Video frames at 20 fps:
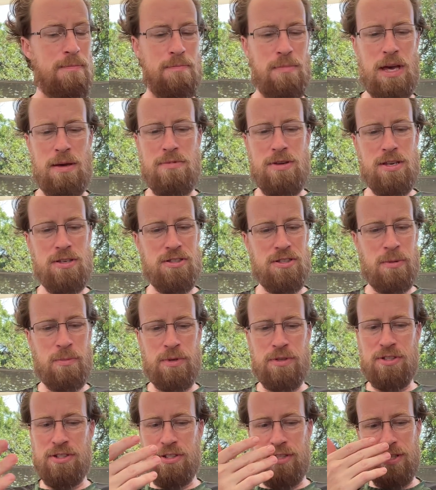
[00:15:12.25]
Maybe
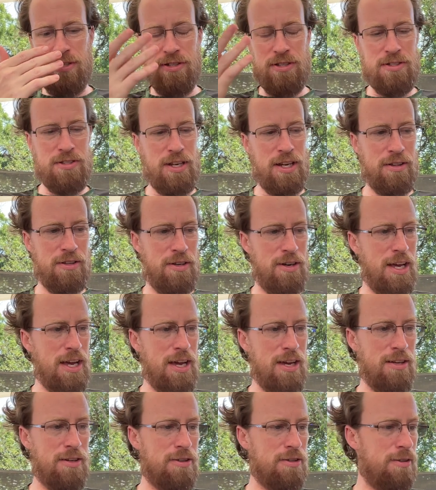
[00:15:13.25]
someone sneezes on their
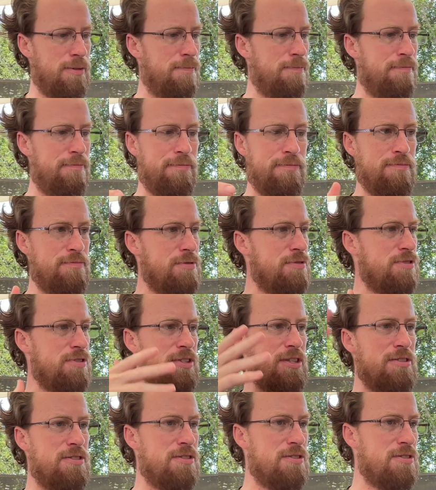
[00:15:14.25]
hand or
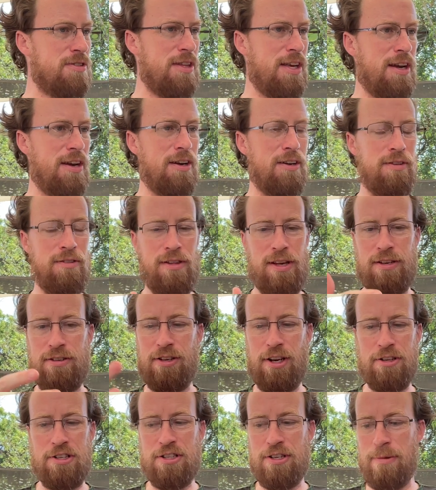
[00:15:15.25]
sneezes in there, or they
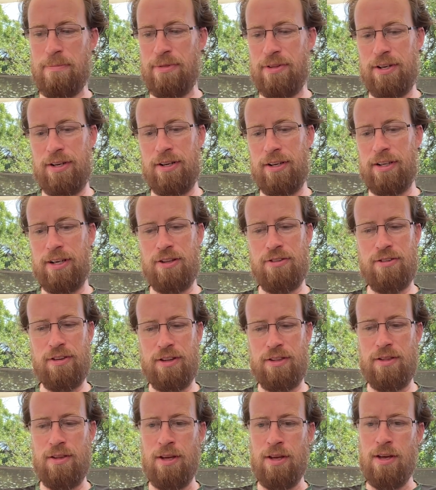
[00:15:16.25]
touch something and it gets
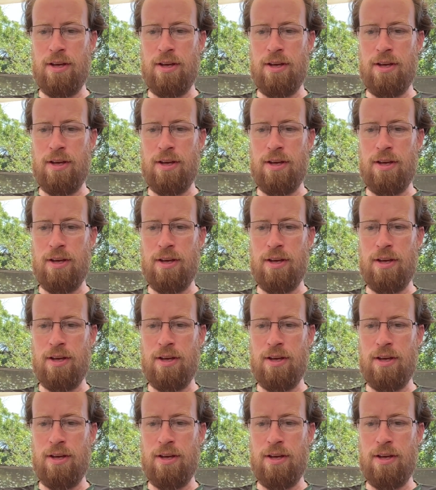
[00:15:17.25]
on